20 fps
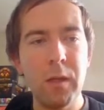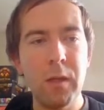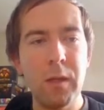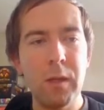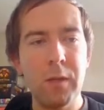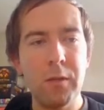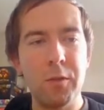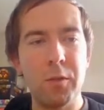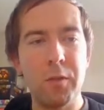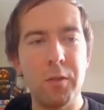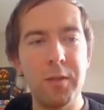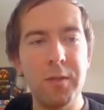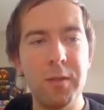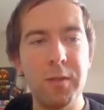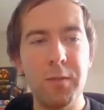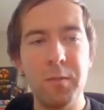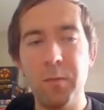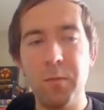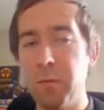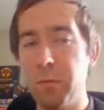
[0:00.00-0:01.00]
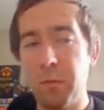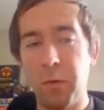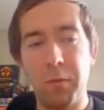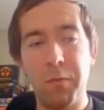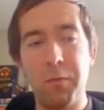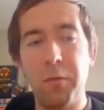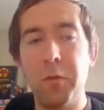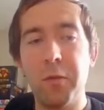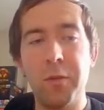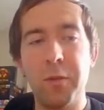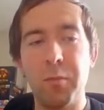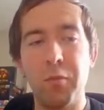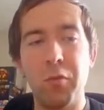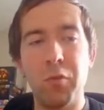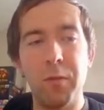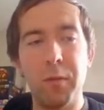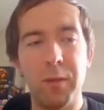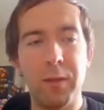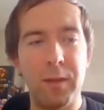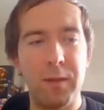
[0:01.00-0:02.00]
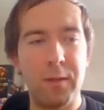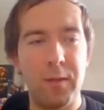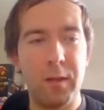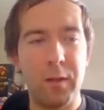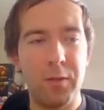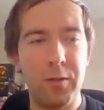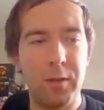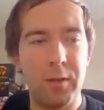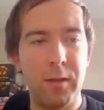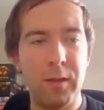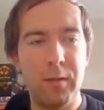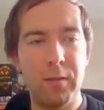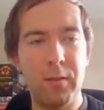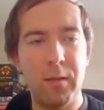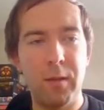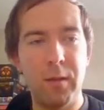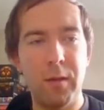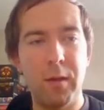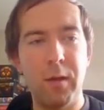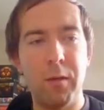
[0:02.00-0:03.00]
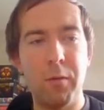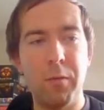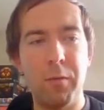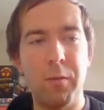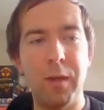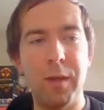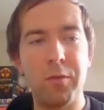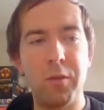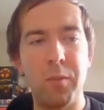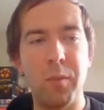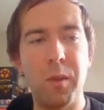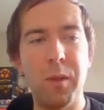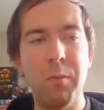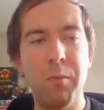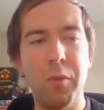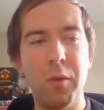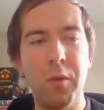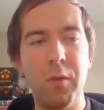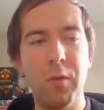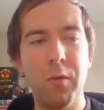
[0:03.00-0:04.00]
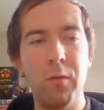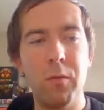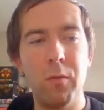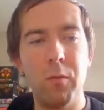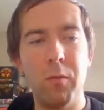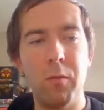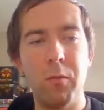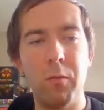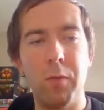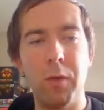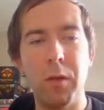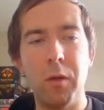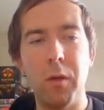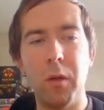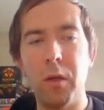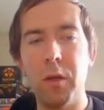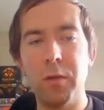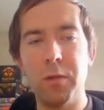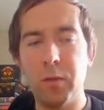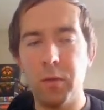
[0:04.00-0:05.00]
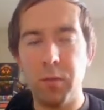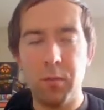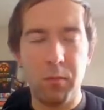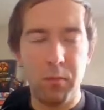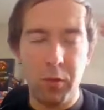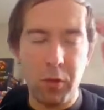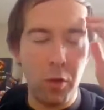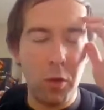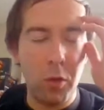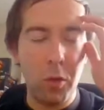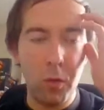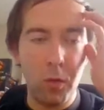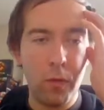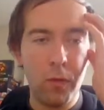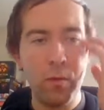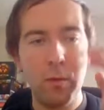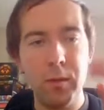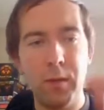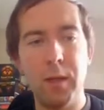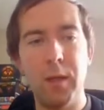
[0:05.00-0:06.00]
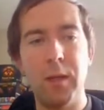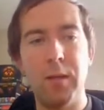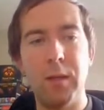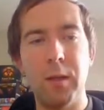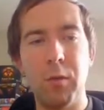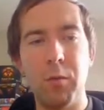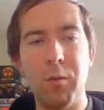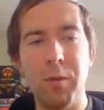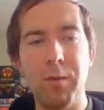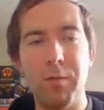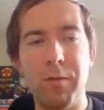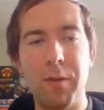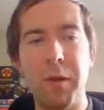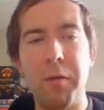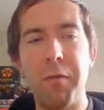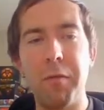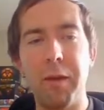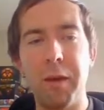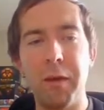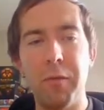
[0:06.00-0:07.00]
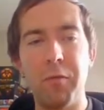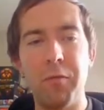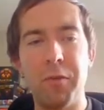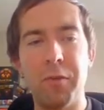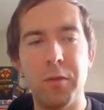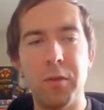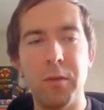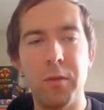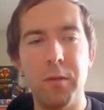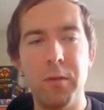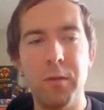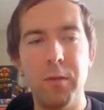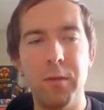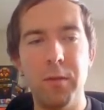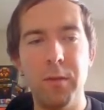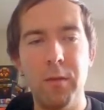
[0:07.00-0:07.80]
So this is our first approval test actually. We have some input, we call some code, and then we verify the results.